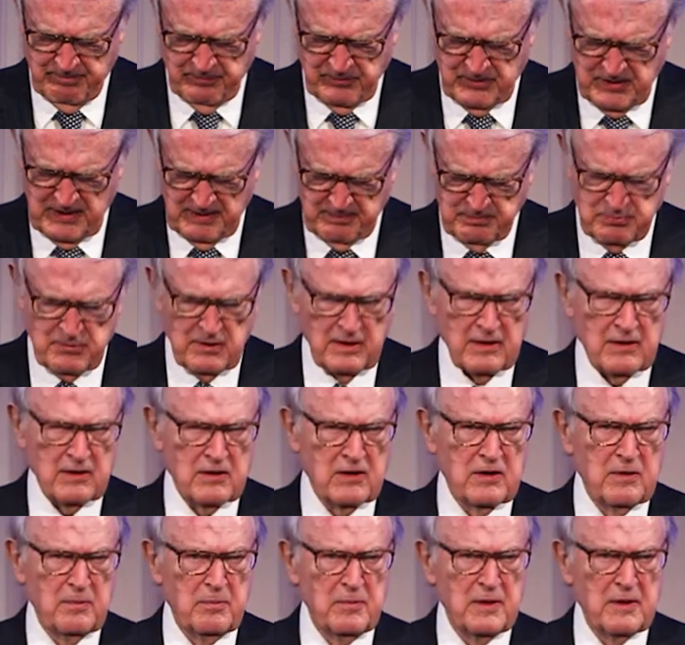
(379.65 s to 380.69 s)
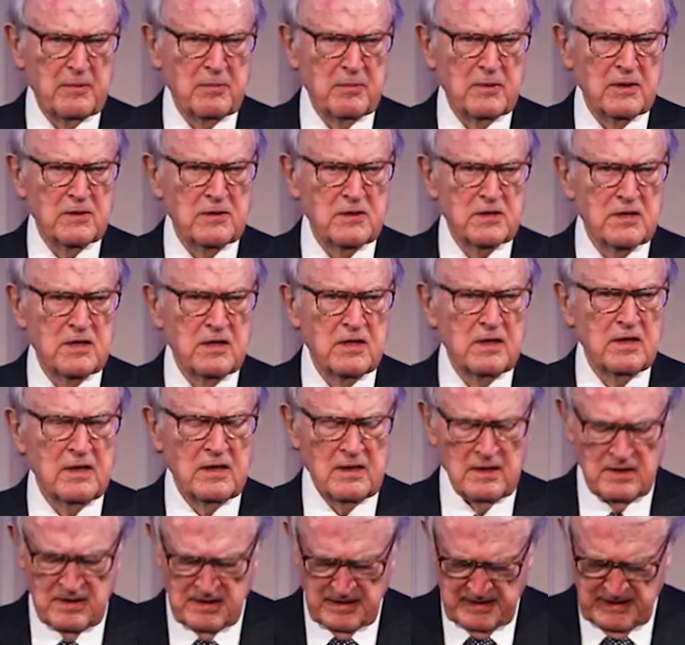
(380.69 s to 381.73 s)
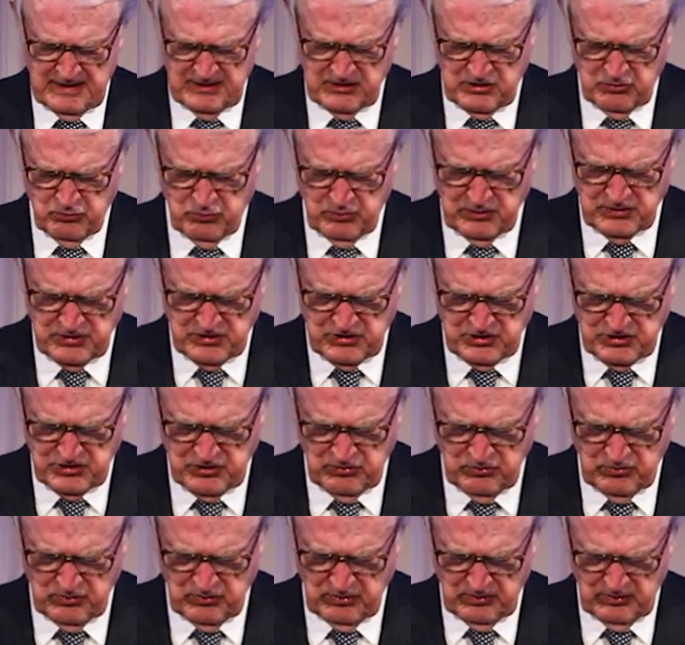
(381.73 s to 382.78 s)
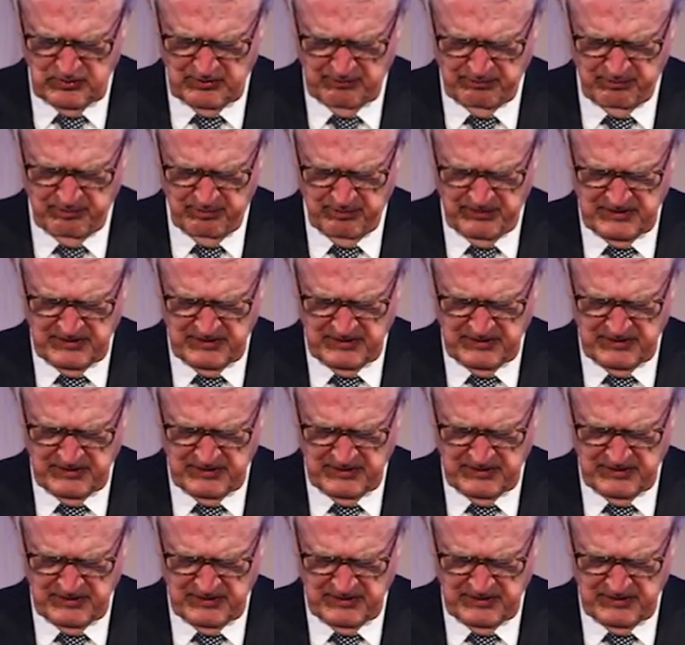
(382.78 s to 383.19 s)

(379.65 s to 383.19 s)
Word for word: dumped our commitments into a sewer of